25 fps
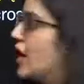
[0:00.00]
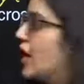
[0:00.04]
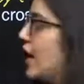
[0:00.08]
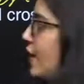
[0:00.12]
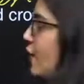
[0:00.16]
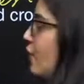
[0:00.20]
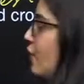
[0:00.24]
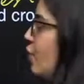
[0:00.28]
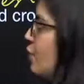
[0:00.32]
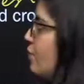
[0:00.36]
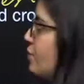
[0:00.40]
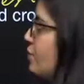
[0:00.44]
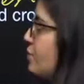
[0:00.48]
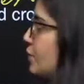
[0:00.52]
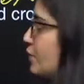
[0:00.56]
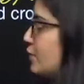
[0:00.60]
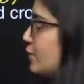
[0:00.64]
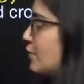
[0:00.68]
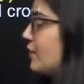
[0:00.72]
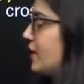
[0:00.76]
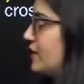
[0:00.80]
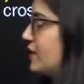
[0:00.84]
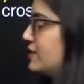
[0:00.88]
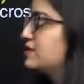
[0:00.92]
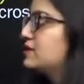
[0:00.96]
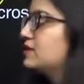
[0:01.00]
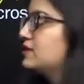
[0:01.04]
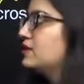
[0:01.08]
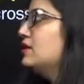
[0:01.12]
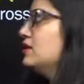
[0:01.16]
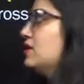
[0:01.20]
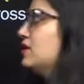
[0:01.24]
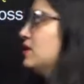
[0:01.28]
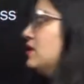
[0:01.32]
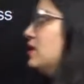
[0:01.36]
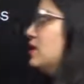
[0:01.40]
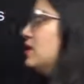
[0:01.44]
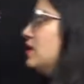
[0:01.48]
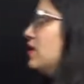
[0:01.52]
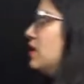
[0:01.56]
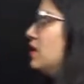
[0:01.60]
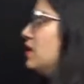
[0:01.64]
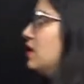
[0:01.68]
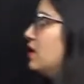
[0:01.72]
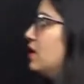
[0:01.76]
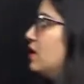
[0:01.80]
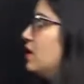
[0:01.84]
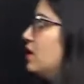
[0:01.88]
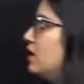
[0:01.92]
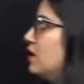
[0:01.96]
I hope you get
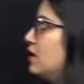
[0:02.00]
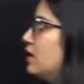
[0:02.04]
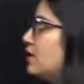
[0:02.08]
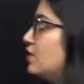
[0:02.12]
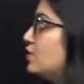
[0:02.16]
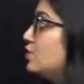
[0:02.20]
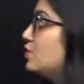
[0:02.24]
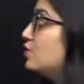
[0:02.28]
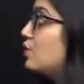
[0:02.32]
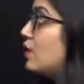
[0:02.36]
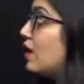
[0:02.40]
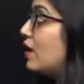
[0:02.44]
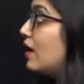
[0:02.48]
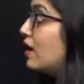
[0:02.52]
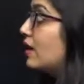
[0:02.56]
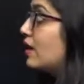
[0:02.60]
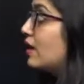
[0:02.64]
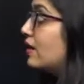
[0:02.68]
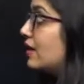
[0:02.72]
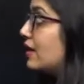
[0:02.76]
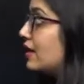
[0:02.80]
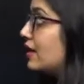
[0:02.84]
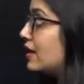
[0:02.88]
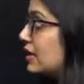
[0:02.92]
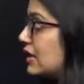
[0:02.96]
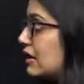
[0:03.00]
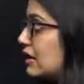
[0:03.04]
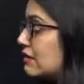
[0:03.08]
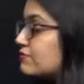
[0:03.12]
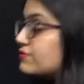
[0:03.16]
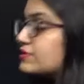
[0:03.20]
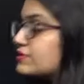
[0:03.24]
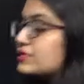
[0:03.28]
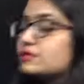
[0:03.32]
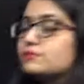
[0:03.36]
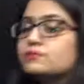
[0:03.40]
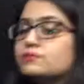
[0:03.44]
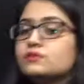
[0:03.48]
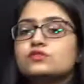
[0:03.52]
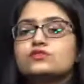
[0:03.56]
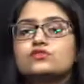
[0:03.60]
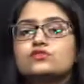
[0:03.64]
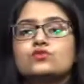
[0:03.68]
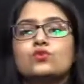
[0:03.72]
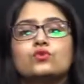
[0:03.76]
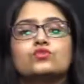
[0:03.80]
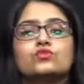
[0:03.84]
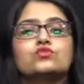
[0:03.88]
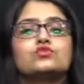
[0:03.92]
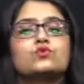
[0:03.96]
you are in a comfortable
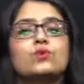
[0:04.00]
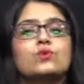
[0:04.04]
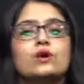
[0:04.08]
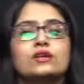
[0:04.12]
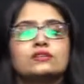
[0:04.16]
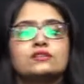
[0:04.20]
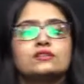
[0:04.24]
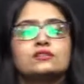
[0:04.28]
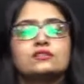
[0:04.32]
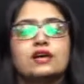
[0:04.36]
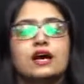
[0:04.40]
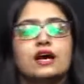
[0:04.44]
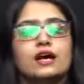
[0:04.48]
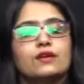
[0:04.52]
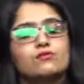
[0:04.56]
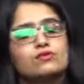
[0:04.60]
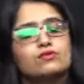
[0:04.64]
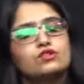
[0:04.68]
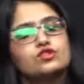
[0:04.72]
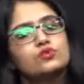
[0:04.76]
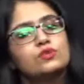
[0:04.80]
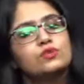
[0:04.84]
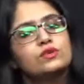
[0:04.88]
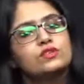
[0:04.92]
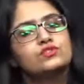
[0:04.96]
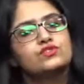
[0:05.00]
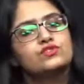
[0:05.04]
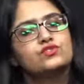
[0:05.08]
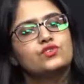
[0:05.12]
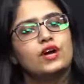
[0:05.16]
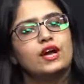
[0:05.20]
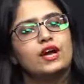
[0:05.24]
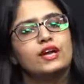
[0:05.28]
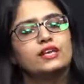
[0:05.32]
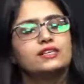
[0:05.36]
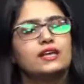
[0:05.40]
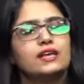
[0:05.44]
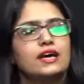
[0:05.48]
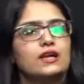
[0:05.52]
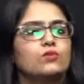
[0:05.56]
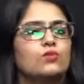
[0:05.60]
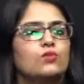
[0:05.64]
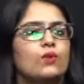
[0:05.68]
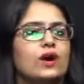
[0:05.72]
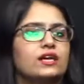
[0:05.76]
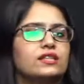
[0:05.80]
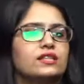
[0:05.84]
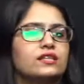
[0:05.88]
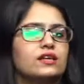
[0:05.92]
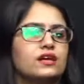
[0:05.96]
zone to understand which one is right and
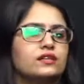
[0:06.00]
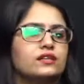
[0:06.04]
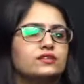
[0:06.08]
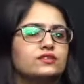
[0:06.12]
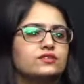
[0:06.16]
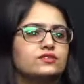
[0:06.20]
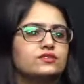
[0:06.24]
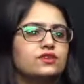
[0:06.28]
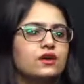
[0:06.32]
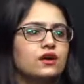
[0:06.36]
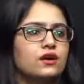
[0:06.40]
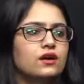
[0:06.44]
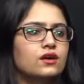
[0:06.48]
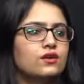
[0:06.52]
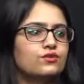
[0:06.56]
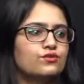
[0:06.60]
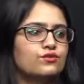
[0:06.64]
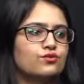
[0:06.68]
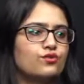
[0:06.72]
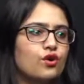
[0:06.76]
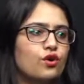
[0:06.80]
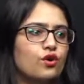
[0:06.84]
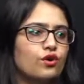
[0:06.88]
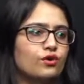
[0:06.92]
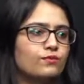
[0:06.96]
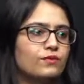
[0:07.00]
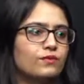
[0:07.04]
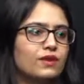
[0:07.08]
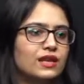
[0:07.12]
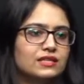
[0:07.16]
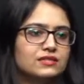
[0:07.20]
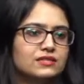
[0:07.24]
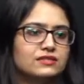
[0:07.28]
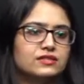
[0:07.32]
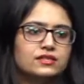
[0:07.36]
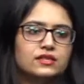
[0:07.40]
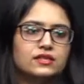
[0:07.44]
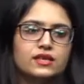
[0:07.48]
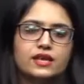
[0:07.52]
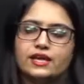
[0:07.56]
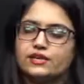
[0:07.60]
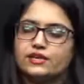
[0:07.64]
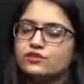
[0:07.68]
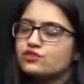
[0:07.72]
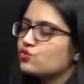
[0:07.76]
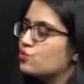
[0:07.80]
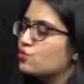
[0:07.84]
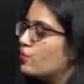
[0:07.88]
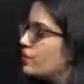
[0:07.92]
why the others are wrong. Let's see the next